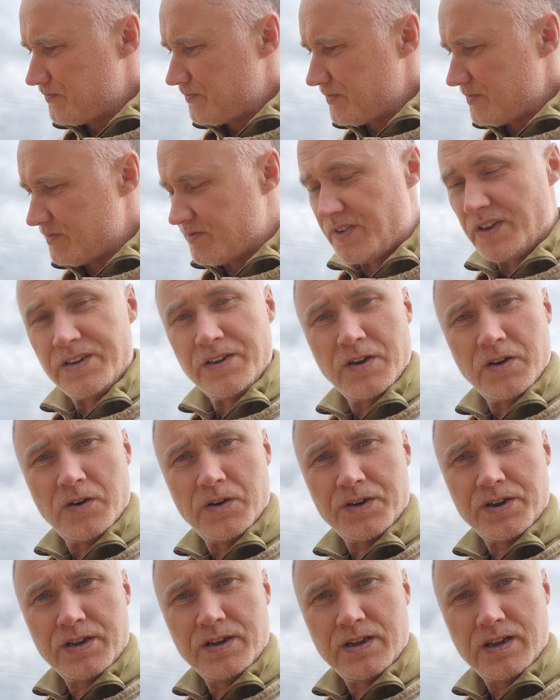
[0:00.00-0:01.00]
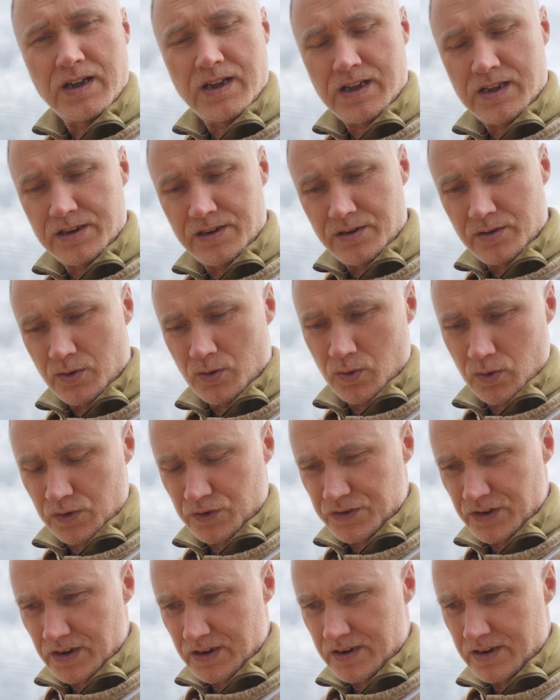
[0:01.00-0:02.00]
vineyard and
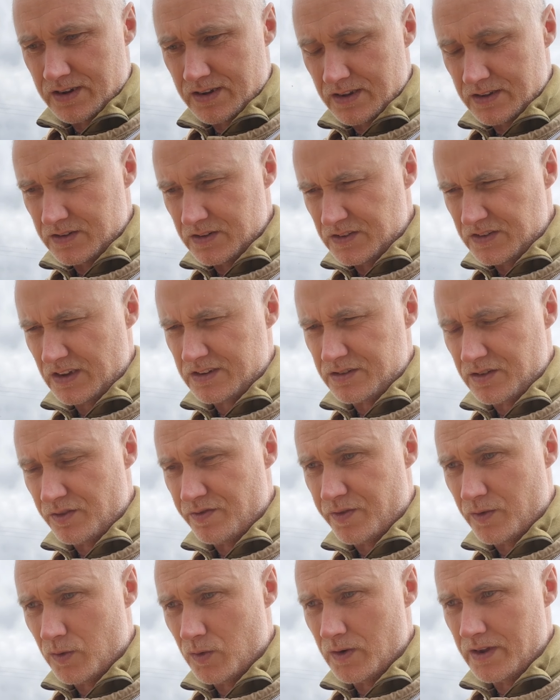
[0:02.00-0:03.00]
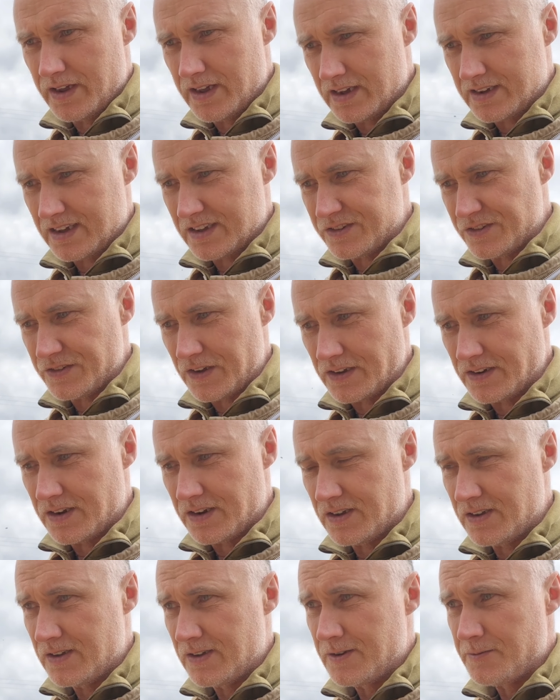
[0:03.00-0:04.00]
orchard. It's a 64-acre site.
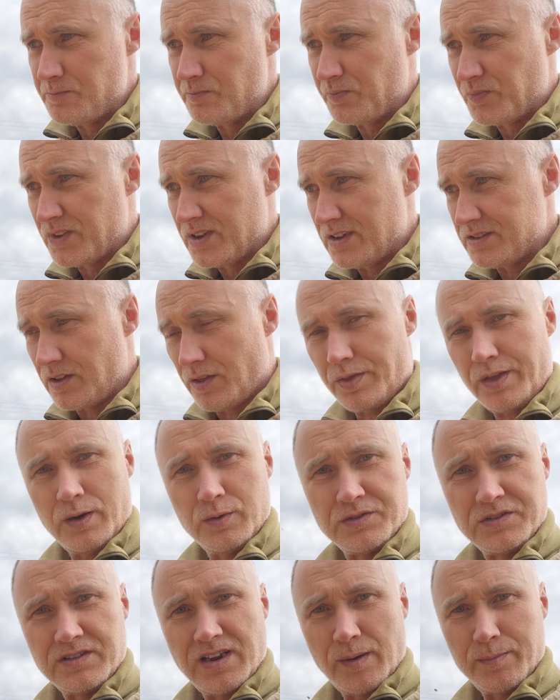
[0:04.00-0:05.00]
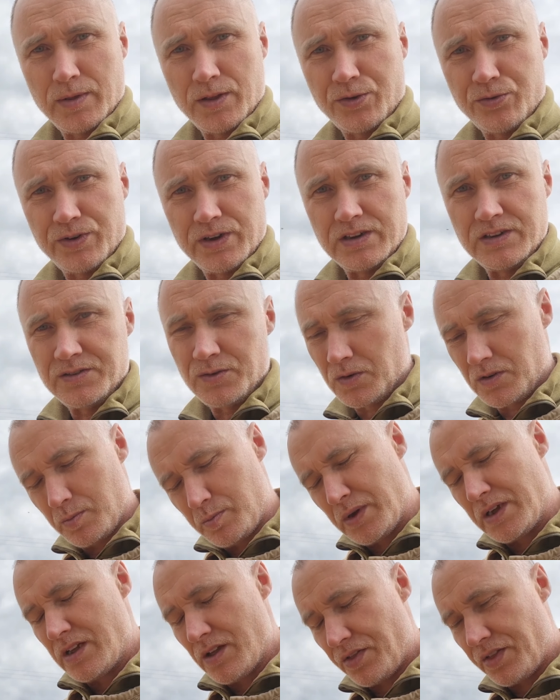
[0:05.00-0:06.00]
There's 1,000 apple trees, or to
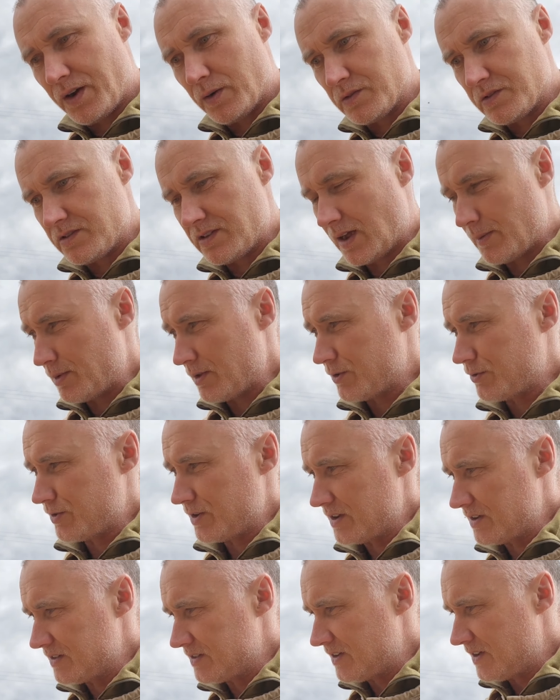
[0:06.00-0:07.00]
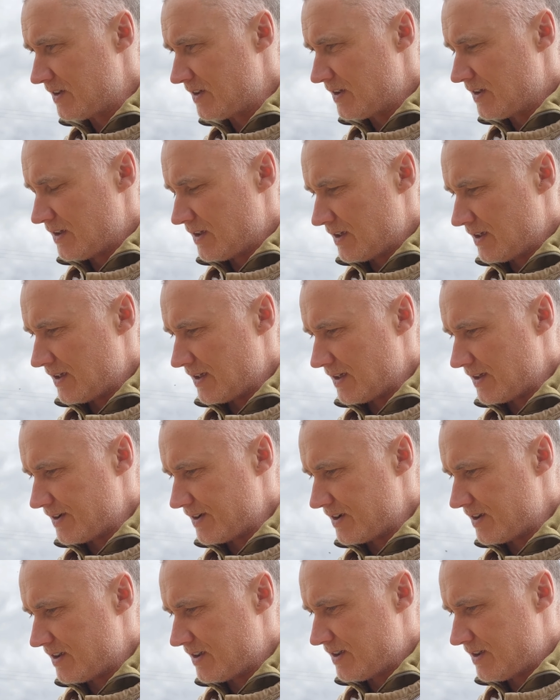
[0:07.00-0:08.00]
be 1,000 apple trees, and
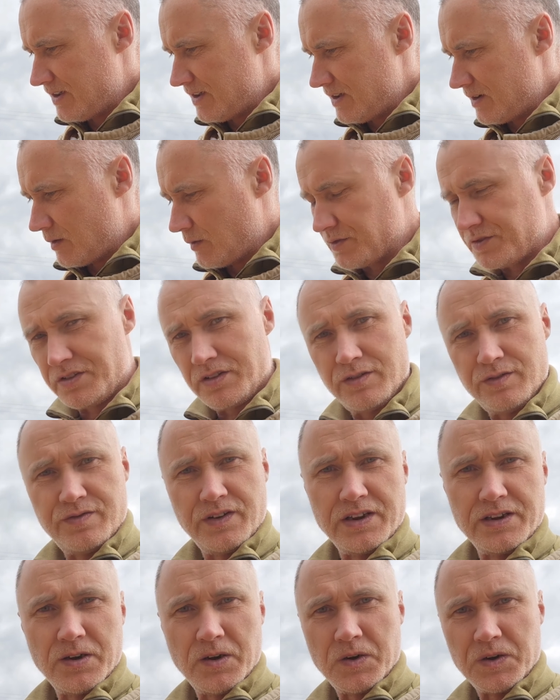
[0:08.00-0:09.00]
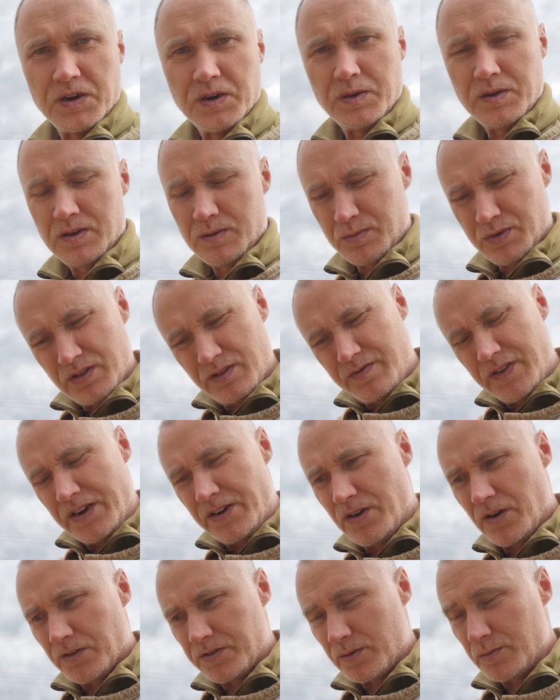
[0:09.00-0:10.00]
obviously the vineyard. But the
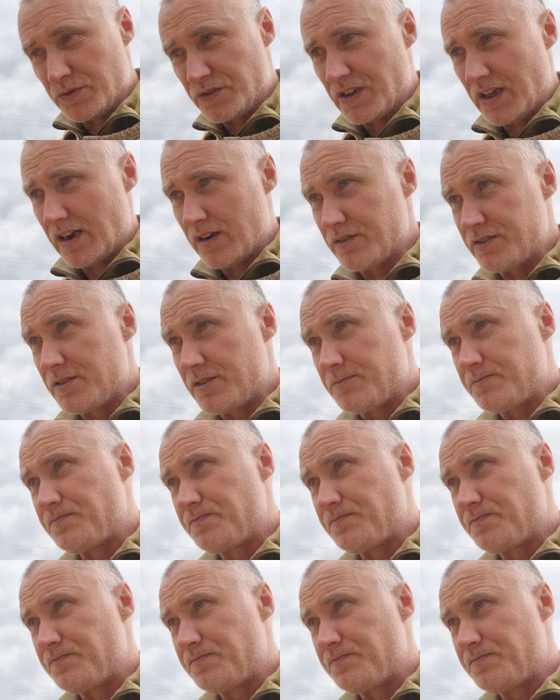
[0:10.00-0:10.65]
vineyard themselves,